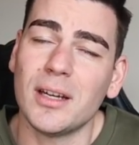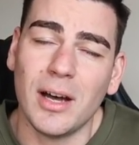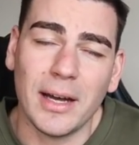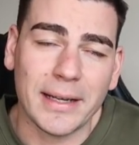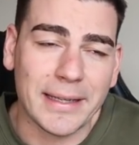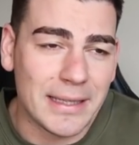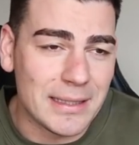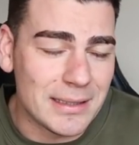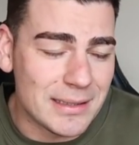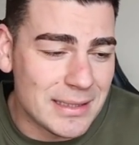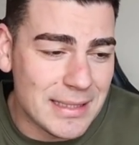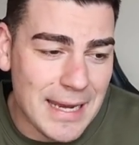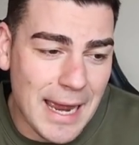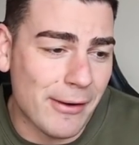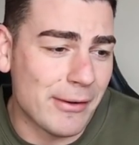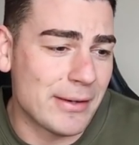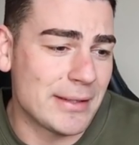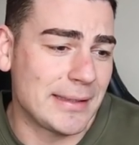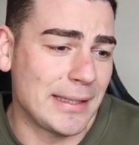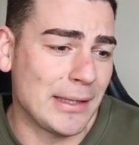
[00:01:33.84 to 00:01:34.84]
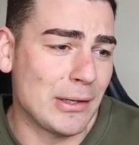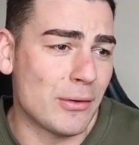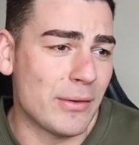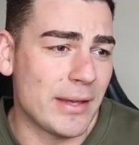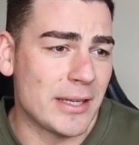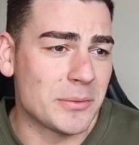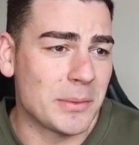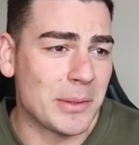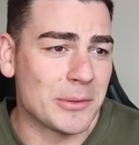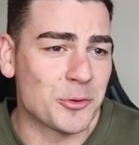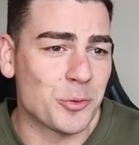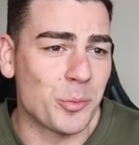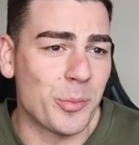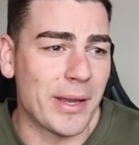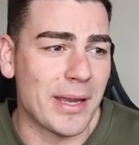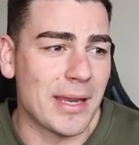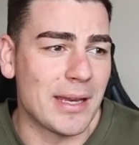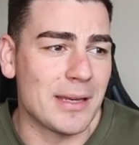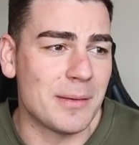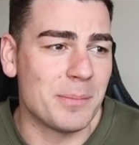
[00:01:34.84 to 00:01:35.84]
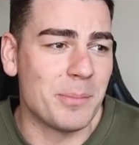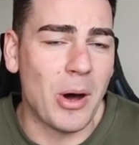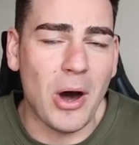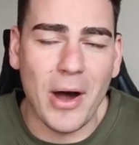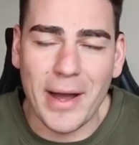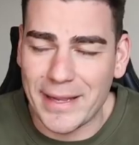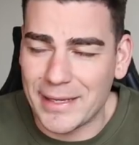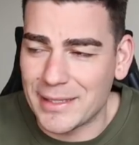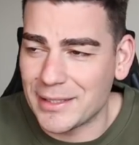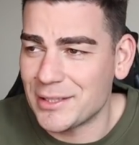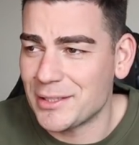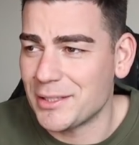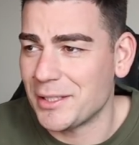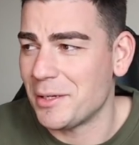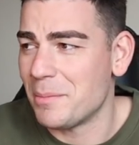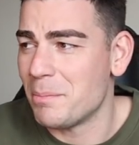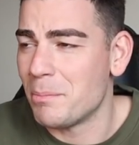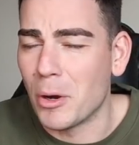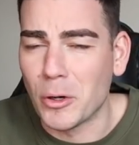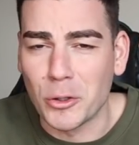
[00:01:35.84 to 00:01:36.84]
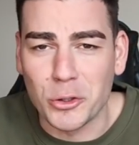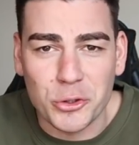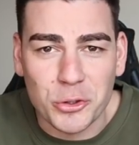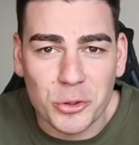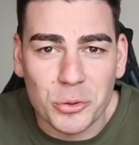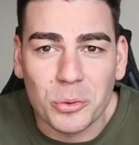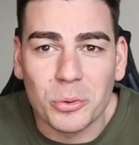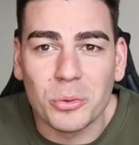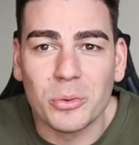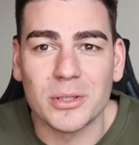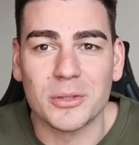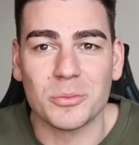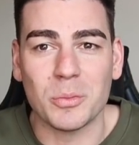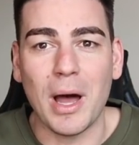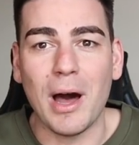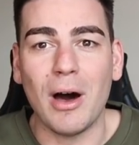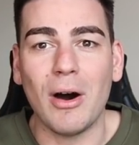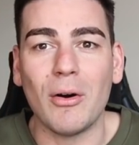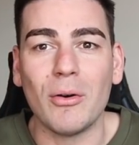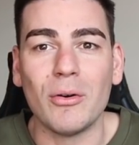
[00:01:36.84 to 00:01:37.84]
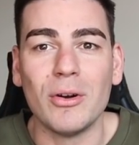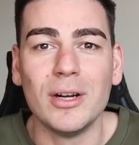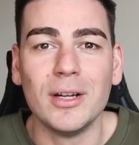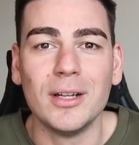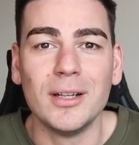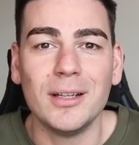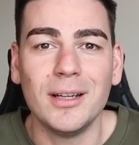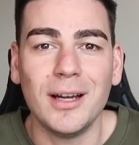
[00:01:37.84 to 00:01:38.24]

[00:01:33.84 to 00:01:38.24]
I can guarantee you these ones will be biased and emotional as well.